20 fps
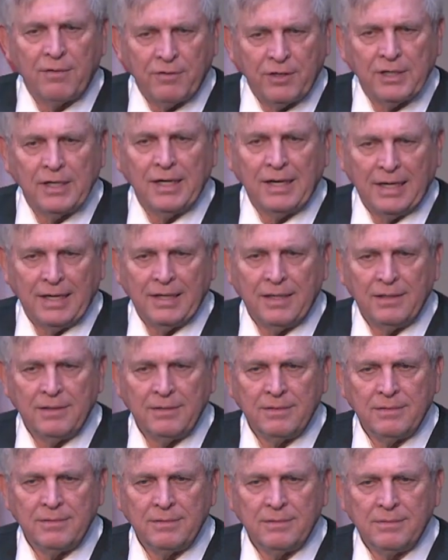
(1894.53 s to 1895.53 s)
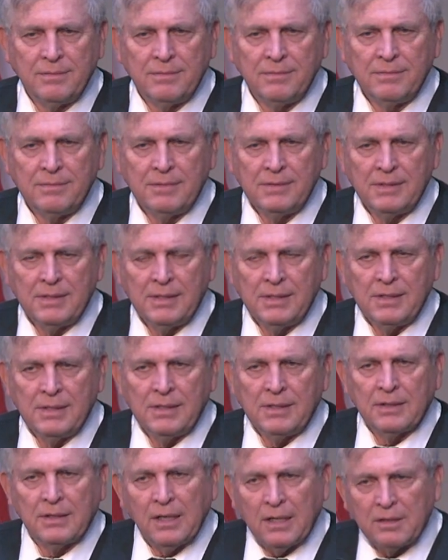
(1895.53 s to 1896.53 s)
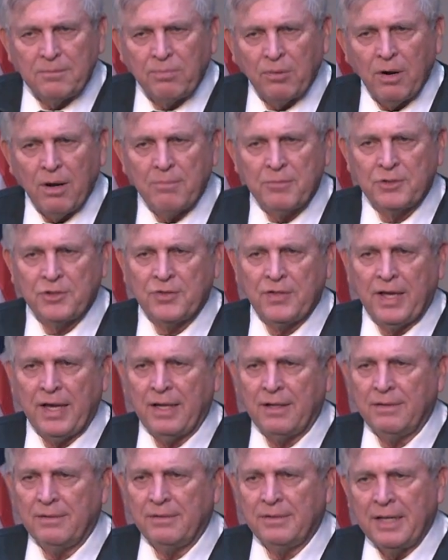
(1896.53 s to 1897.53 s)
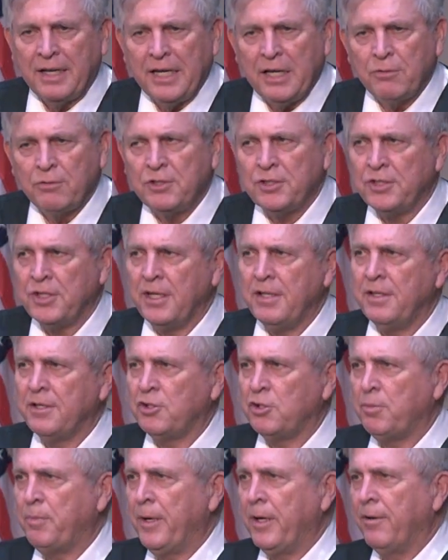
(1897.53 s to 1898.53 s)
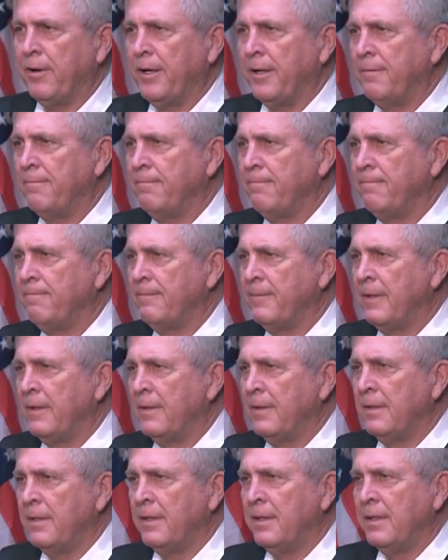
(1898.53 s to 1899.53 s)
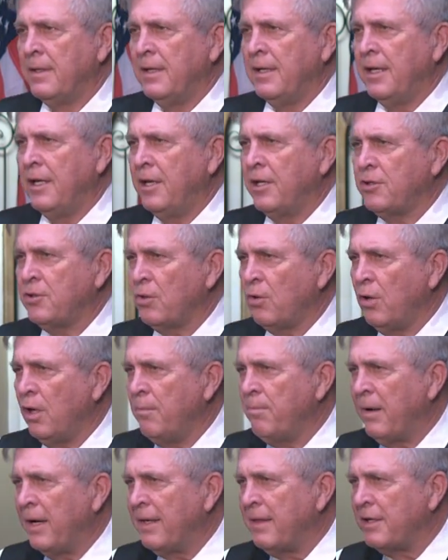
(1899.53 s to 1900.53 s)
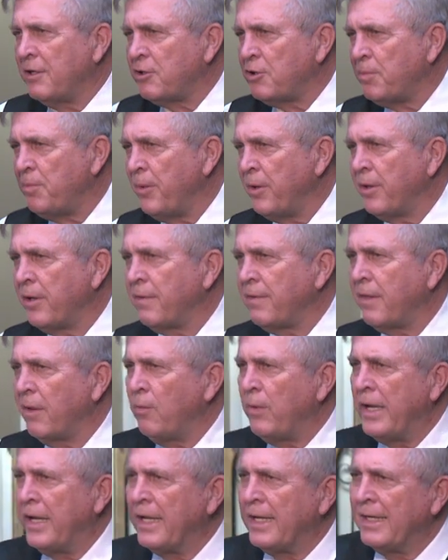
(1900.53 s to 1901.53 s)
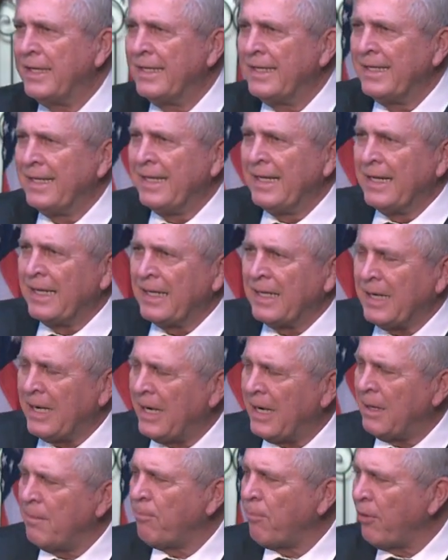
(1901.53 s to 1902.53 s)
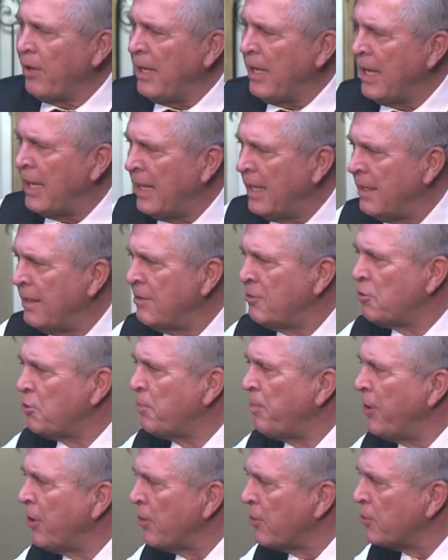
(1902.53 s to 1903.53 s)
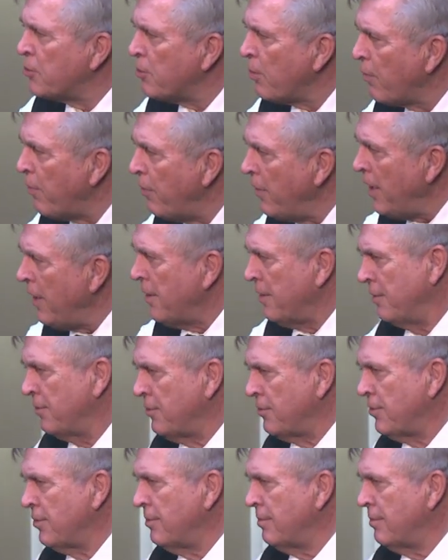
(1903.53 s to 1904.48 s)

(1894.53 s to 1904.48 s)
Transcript: God. God promised that, that He would send the Spirit. It is only by the Spirit that we can comprehend spiritual things.